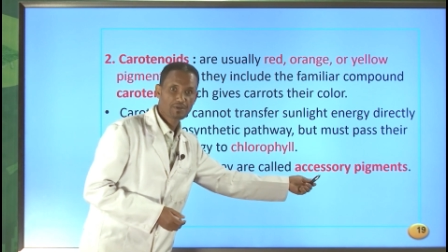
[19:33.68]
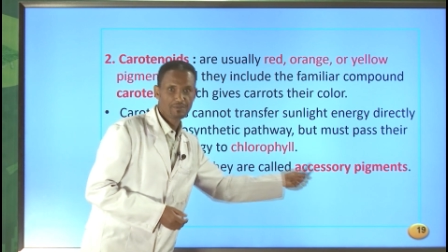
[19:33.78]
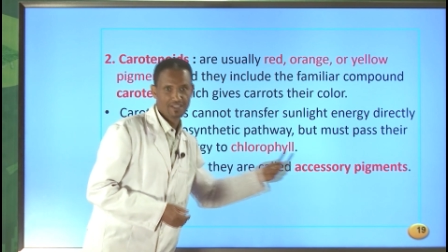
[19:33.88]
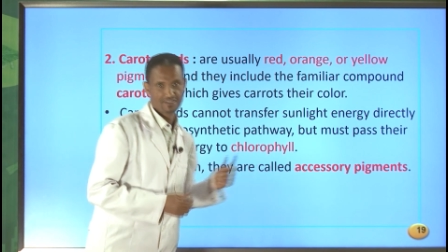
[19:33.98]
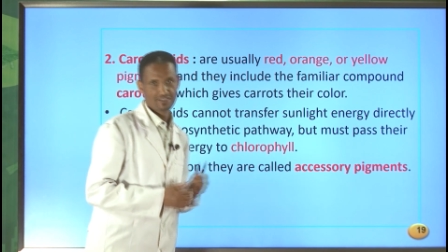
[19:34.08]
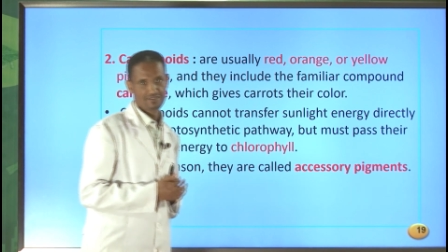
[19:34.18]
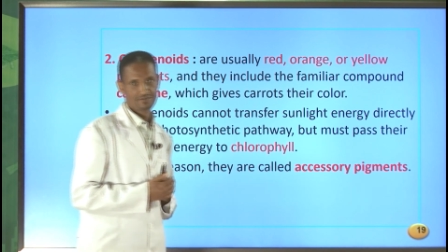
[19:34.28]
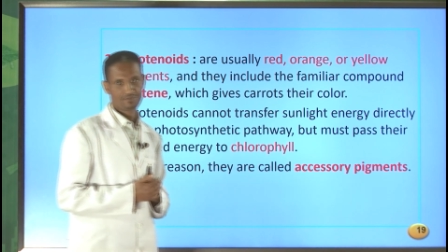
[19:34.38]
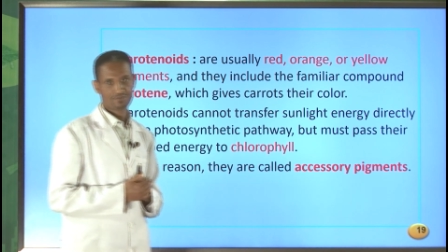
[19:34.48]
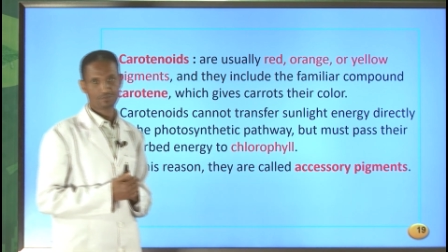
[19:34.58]
pigment
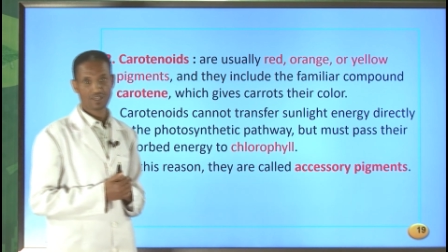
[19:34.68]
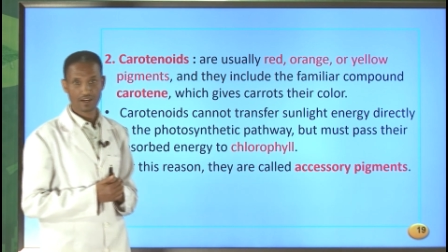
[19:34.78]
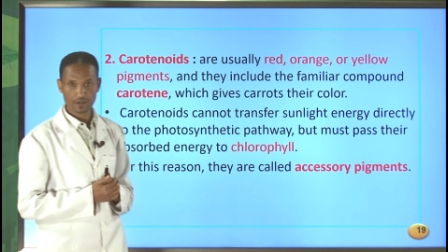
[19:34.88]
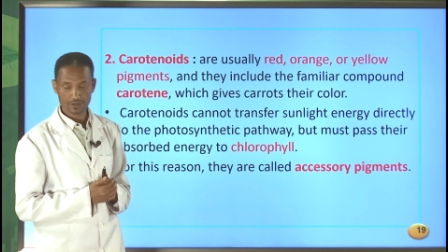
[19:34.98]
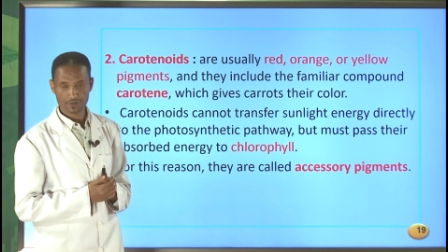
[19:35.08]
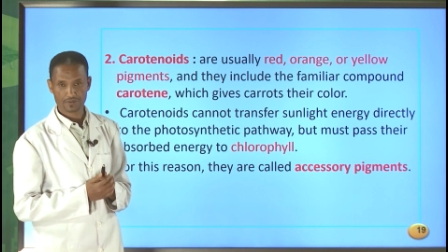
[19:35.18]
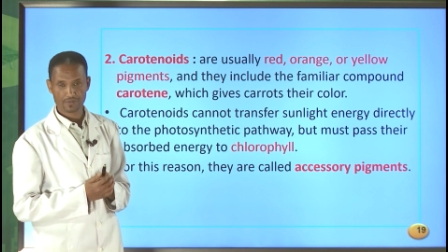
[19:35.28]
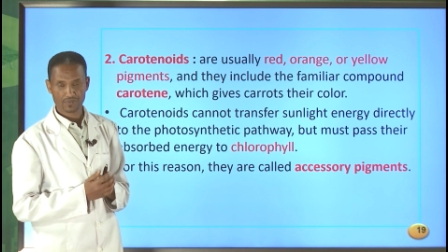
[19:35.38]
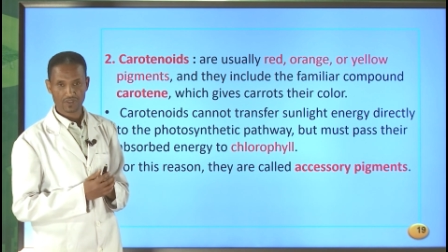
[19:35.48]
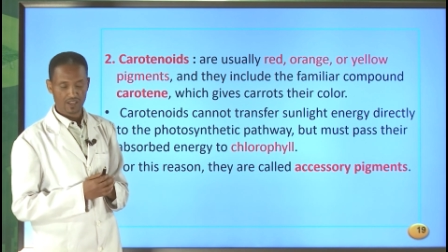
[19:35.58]
because
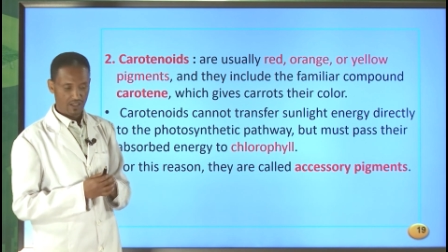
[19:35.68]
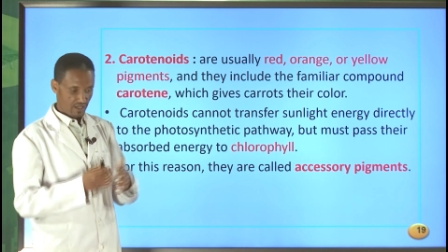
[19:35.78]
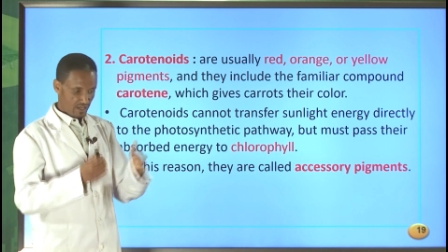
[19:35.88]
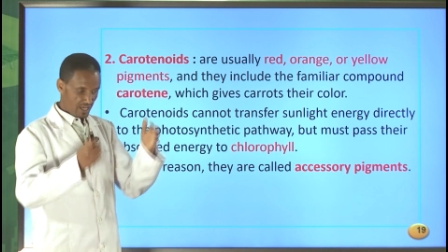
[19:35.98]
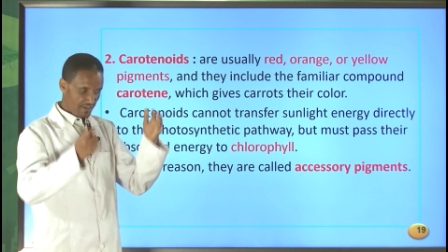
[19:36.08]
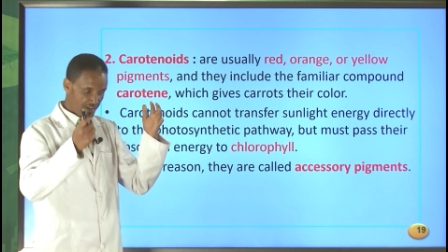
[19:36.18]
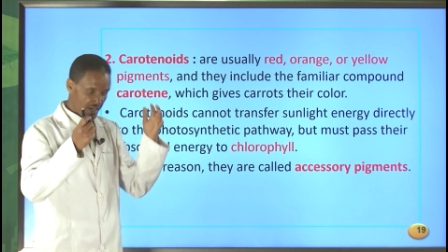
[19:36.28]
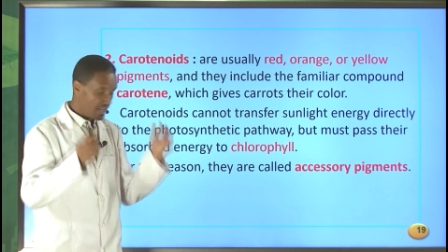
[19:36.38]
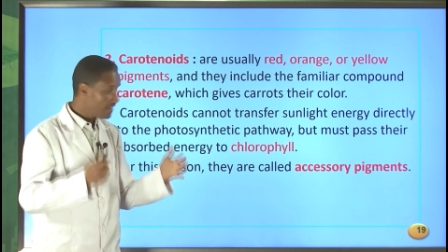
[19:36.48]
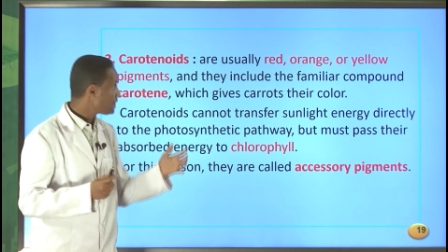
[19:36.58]

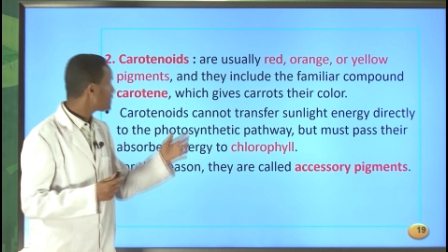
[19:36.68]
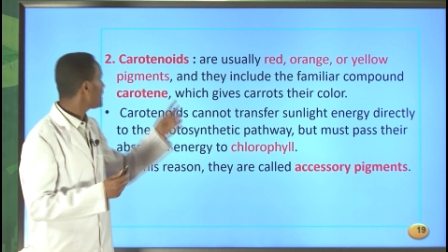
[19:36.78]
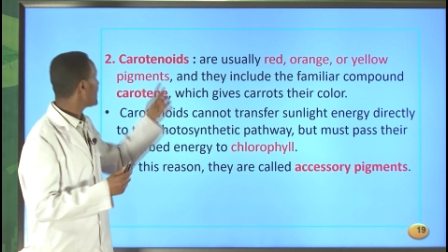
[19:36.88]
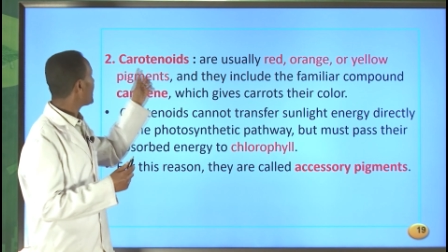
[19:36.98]
even if the